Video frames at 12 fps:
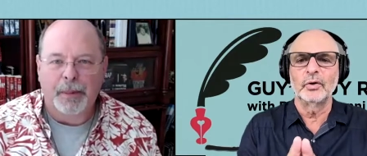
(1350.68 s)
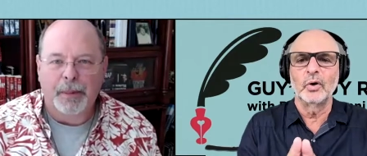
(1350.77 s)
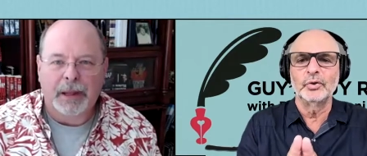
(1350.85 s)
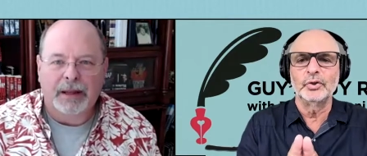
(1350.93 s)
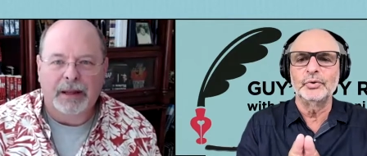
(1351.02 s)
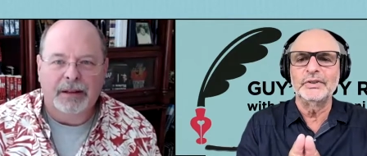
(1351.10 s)

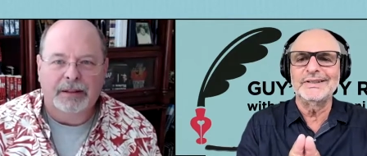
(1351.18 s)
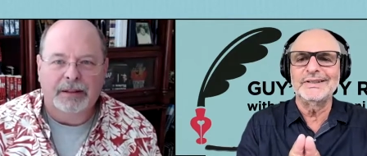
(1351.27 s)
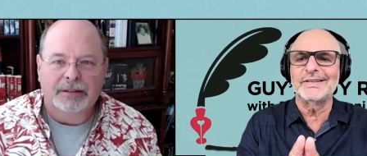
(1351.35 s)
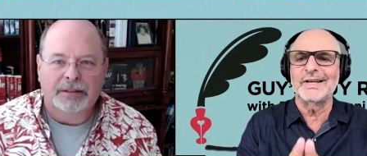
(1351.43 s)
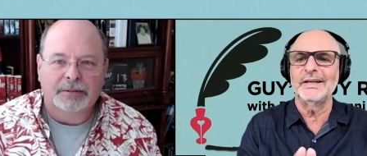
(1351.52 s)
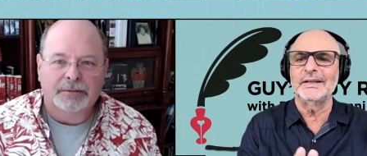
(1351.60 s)
Speaker 1: own unique
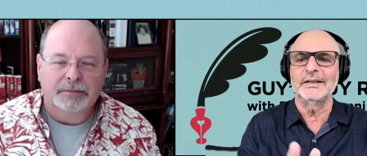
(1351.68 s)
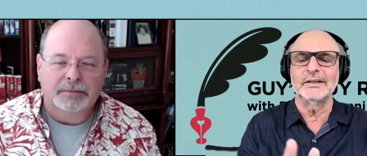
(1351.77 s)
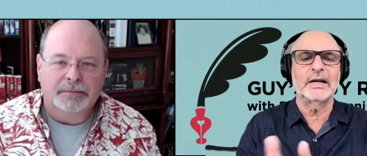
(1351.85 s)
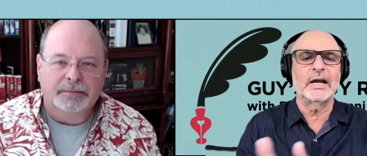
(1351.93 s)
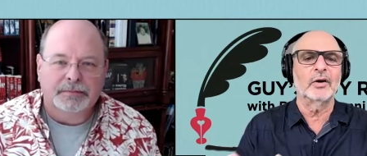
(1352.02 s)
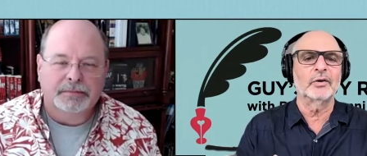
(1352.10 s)
take and
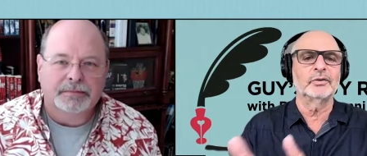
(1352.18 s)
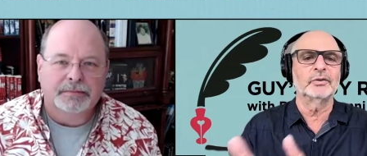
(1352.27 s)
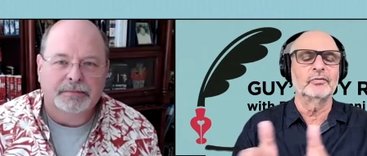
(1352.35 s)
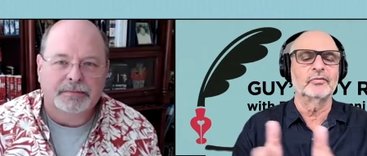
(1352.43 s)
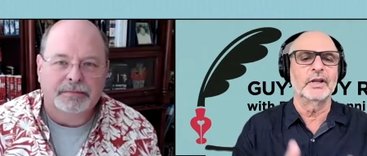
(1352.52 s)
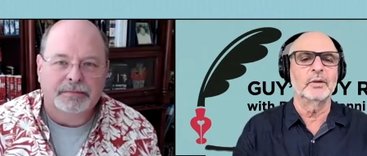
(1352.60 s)
character
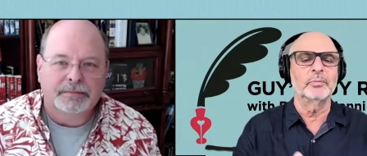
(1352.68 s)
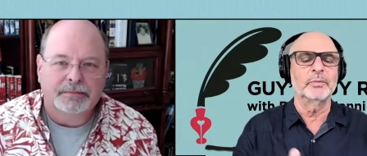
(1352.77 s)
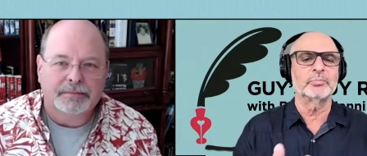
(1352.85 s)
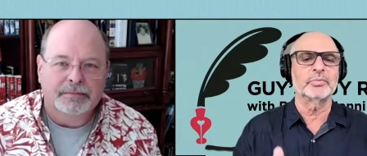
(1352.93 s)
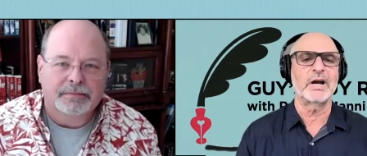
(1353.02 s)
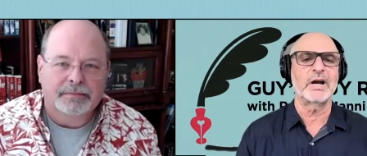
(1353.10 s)

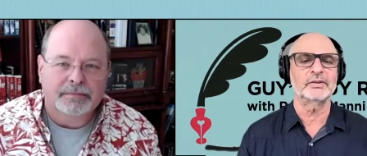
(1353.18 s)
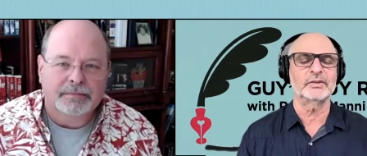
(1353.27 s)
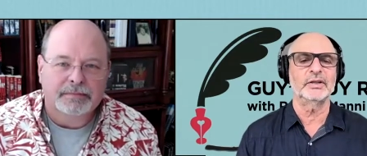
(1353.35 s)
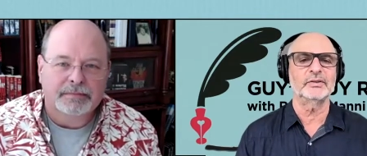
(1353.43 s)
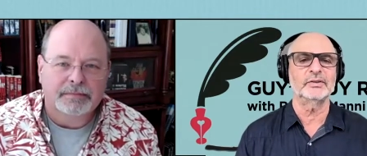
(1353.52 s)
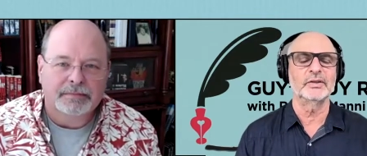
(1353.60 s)
development
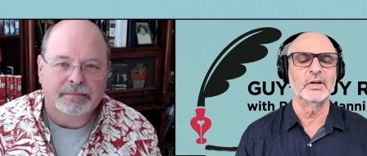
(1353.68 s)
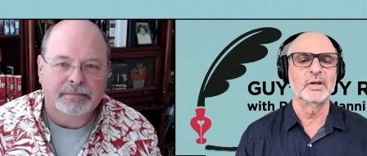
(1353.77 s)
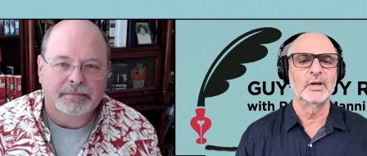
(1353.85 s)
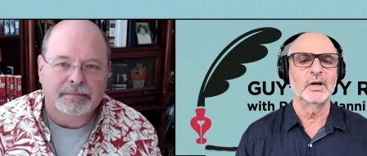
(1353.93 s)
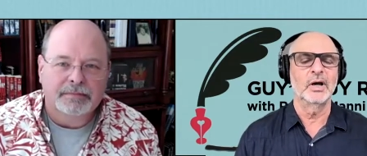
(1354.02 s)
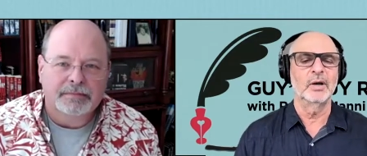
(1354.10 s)
process?
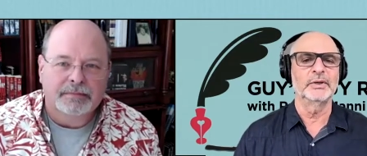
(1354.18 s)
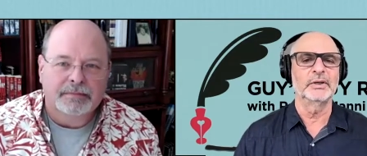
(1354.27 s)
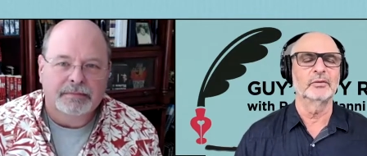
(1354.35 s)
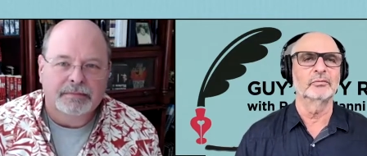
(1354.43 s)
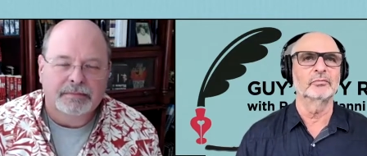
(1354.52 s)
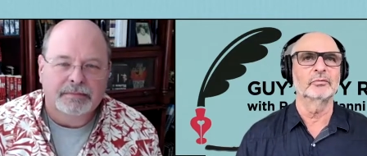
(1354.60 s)
I
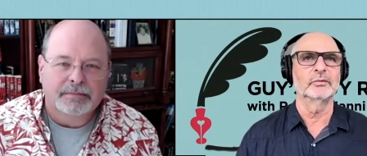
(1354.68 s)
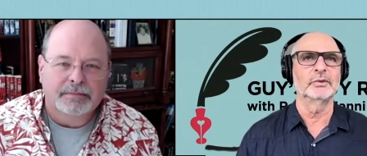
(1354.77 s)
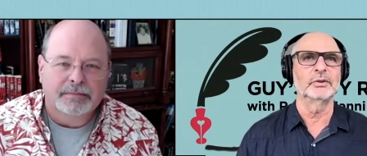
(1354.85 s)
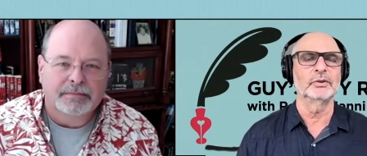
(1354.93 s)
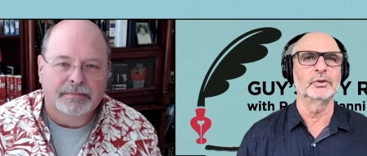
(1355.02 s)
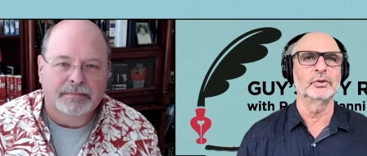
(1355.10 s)
mean,
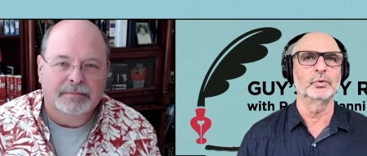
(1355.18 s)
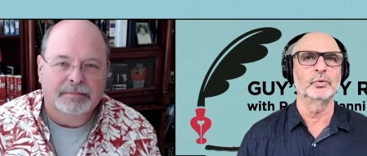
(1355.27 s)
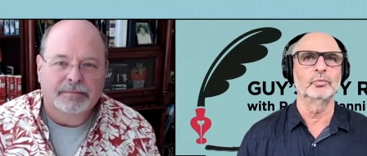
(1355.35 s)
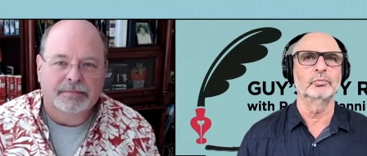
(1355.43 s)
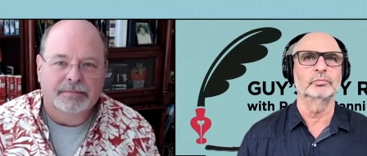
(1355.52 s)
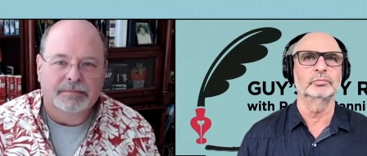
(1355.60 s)

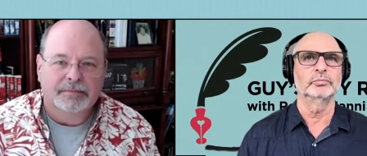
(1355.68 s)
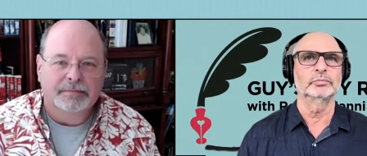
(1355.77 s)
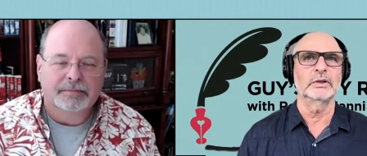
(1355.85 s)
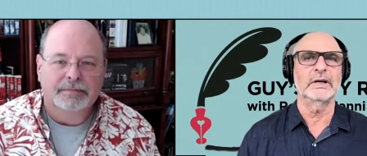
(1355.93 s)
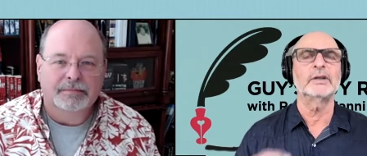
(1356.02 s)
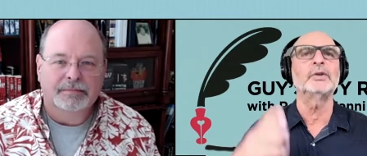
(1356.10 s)

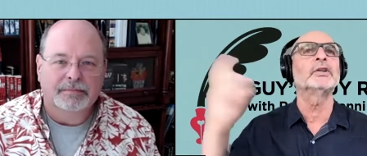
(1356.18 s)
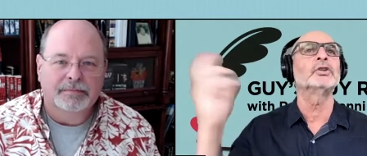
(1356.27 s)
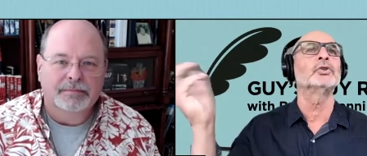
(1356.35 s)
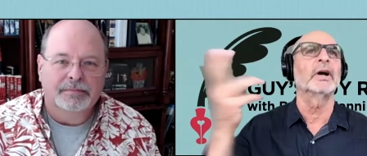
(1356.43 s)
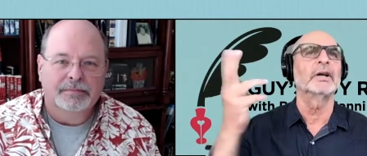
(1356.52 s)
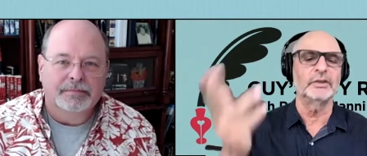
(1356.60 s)
how do you get
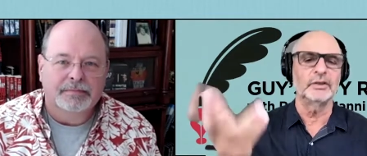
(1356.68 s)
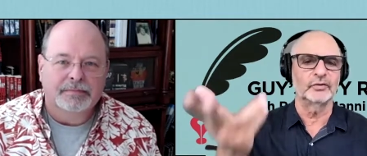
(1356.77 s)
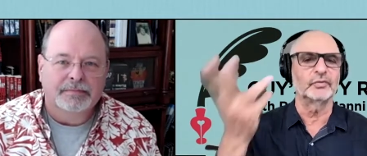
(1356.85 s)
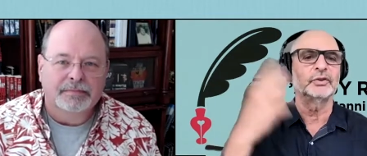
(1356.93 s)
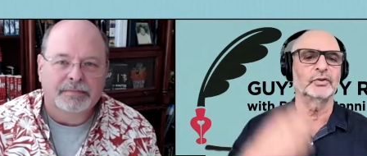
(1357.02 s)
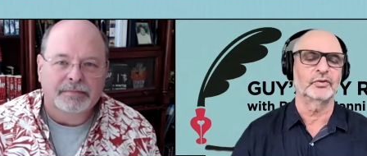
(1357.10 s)
your ideas
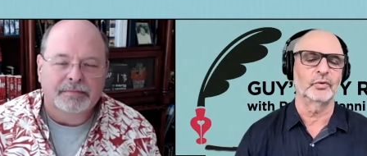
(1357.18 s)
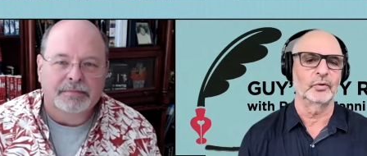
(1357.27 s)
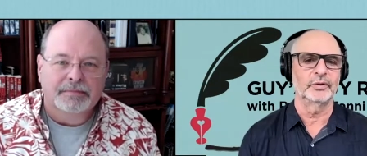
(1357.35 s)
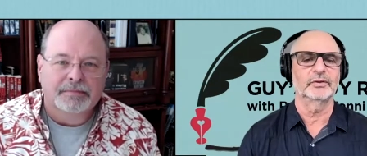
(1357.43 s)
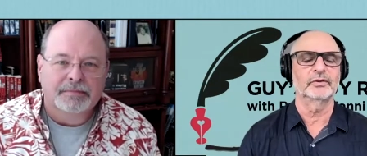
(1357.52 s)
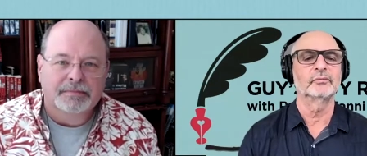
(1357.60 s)
for your
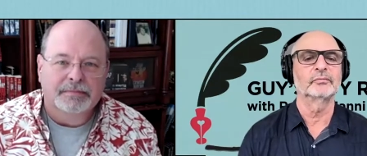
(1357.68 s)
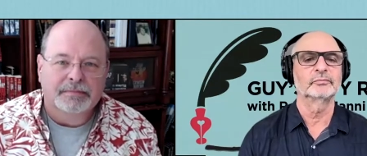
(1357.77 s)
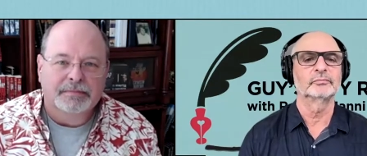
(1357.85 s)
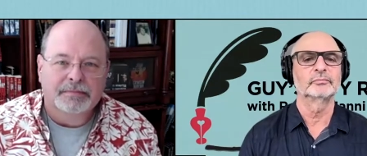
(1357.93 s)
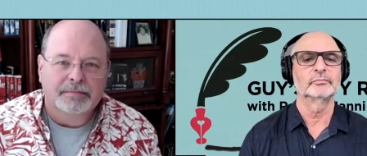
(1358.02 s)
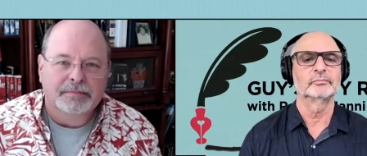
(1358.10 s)
stories?
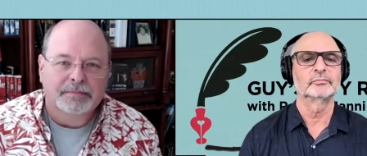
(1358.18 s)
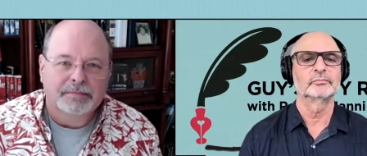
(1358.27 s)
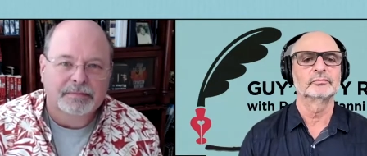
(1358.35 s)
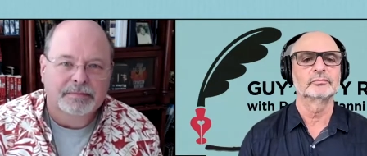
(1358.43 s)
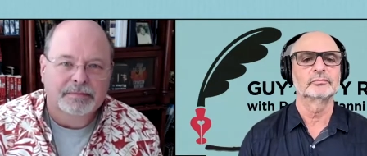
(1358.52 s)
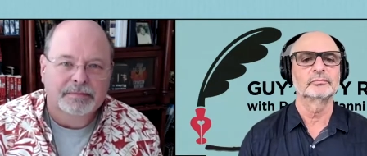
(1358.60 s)

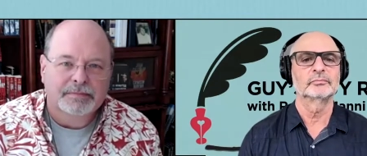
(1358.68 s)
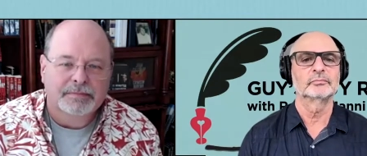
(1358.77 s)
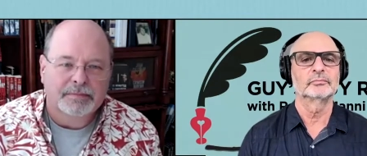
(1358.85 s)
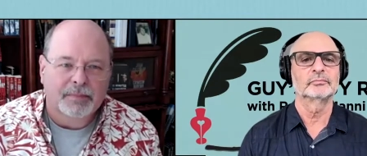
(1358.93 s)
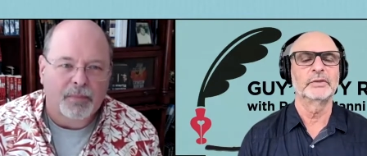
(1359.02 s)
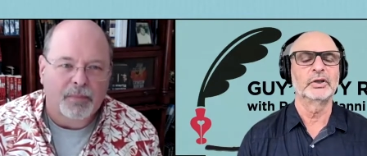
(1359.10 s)

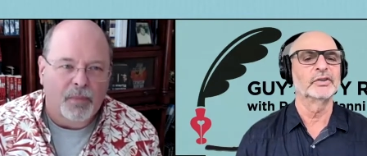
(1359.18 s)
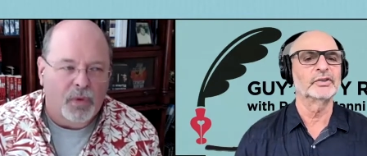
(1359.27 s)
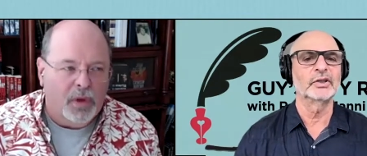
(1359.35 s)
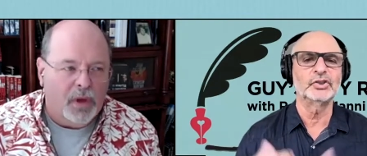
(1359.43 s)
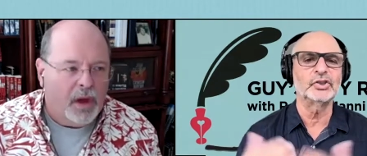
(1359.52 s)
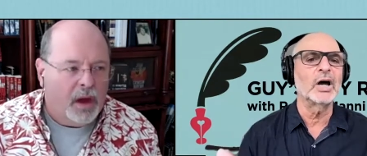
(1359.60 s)
Because
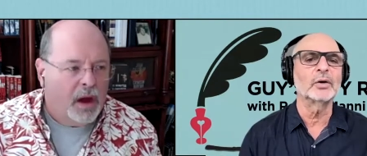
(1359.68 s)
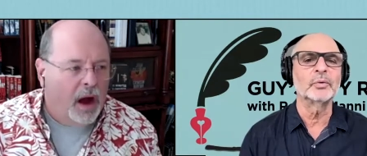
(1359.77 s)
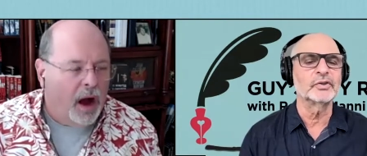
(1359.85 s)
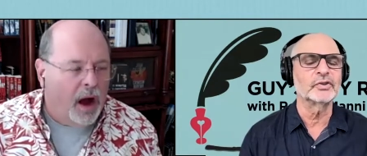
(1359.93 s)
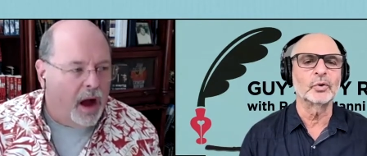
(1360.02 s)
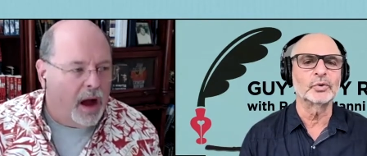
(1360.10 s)
the genre
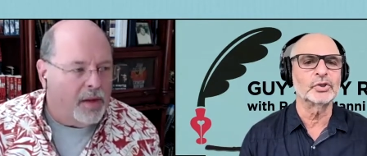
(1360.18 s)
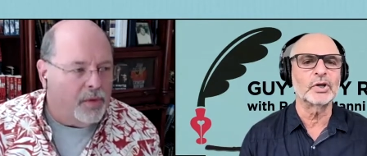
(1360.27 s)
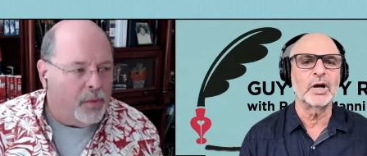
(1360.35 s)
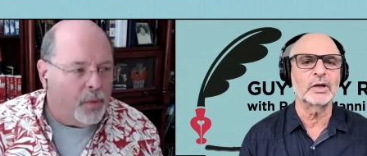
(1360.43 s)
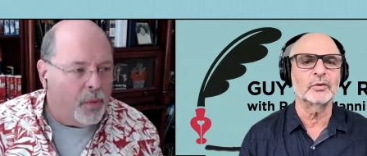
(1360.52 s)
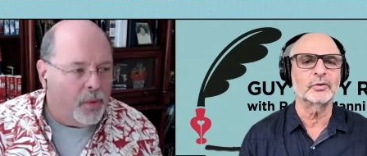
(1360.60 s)
is so
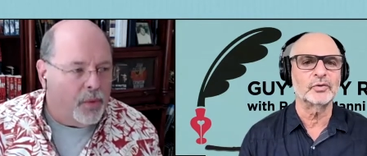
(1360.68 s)
chock